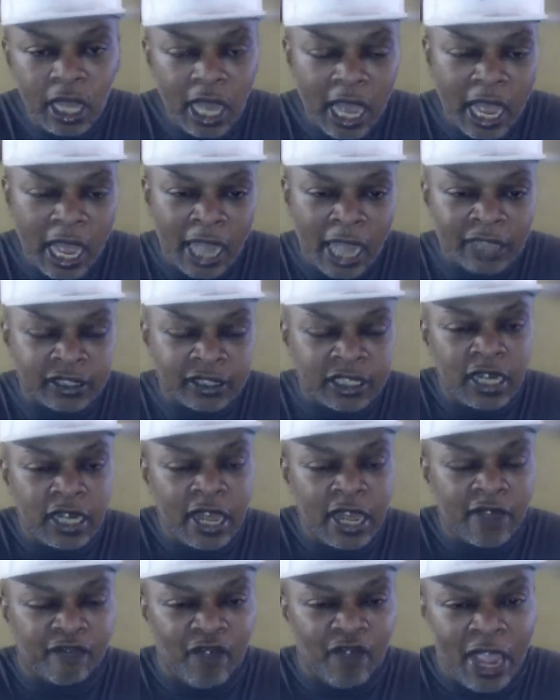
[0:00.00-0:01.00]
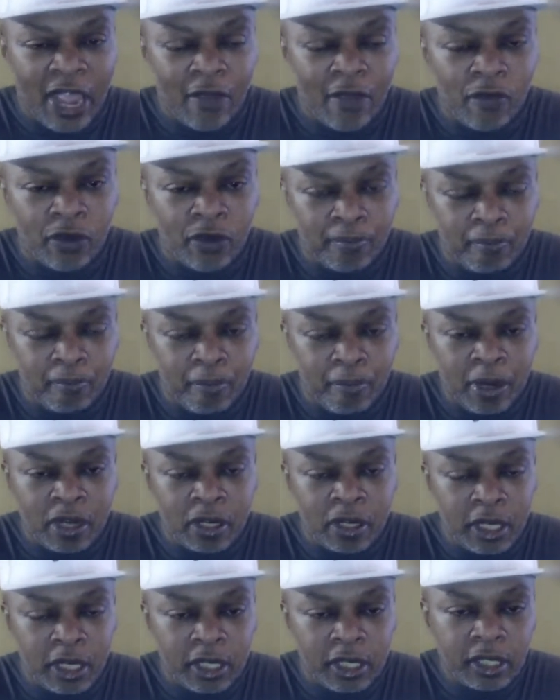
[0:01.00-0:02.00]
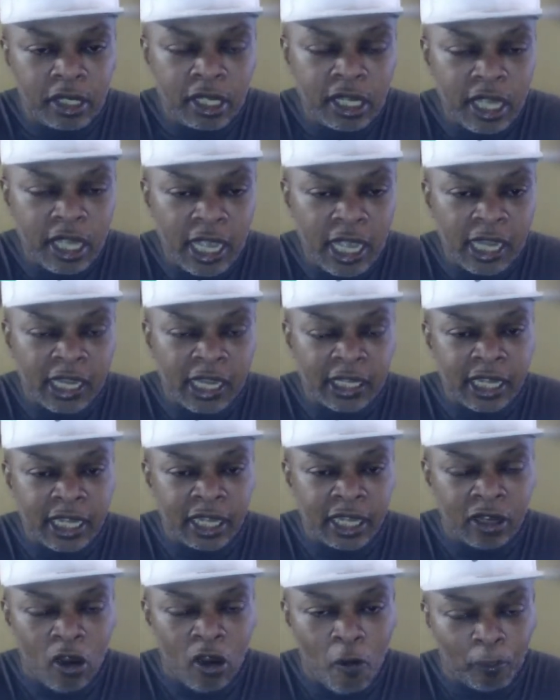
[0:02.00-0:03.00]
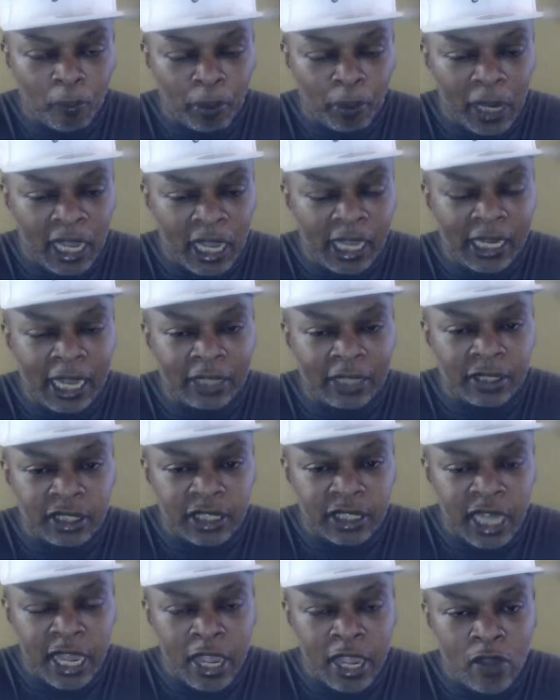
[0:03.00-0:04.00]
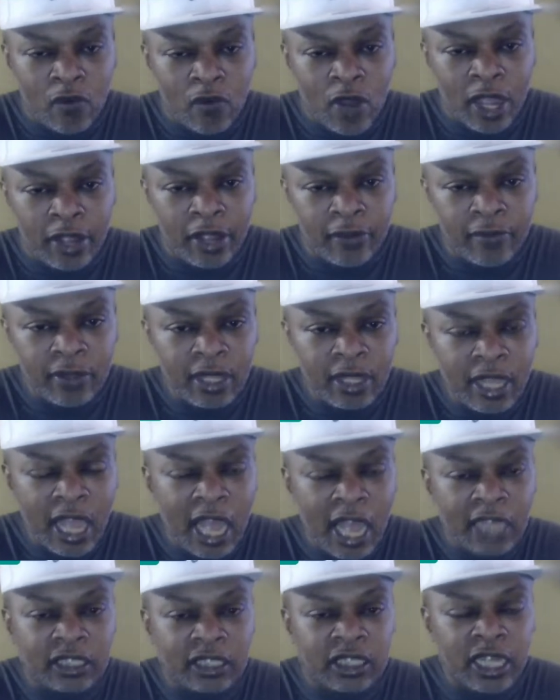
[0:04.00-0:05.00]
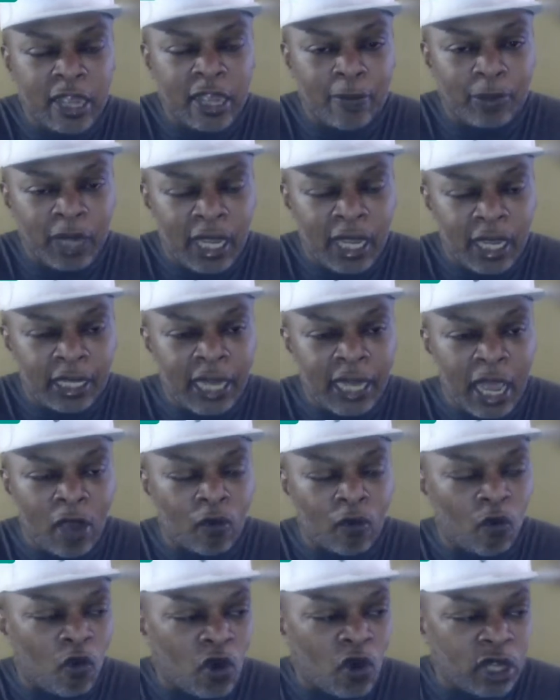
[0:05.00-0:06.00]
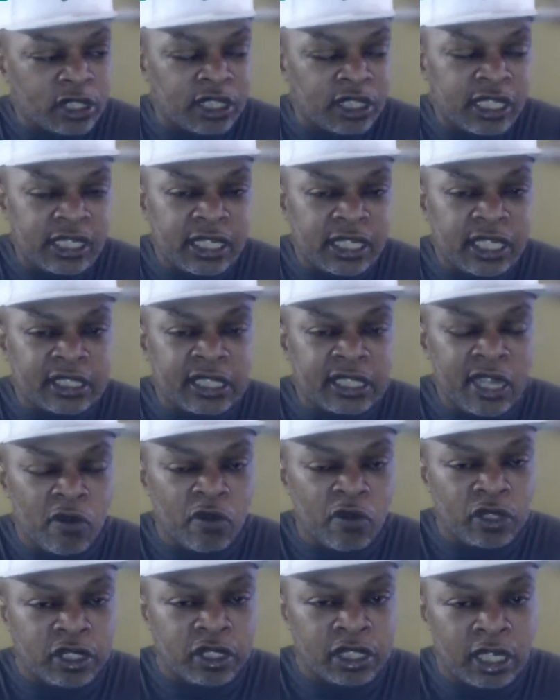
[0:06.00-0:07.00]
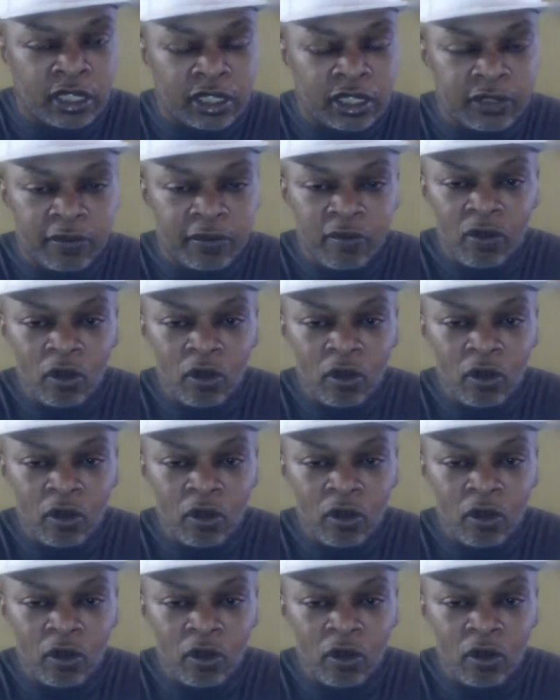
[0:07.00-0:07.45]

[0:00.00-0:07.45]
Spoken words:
I see that fight with Bud and Canelo playing out the same way. I see it playing out once he gets hit with something.